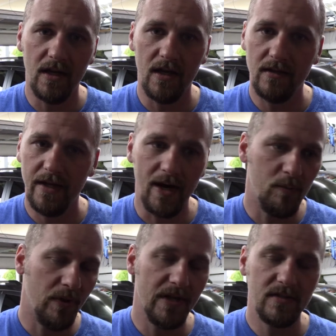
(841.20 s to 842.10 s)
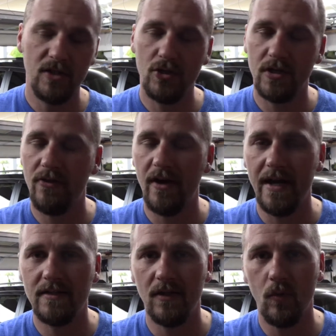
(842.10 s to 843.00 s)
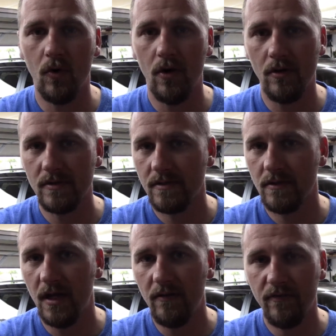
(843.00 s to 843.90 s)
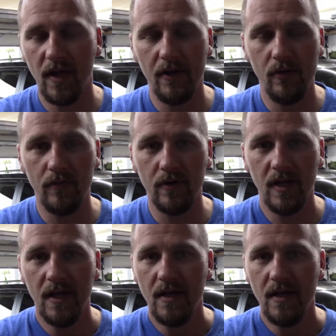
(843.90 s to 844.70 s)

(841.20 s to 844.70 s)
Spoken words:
the airplanes. Usually they're A-10 Warthogs fly over.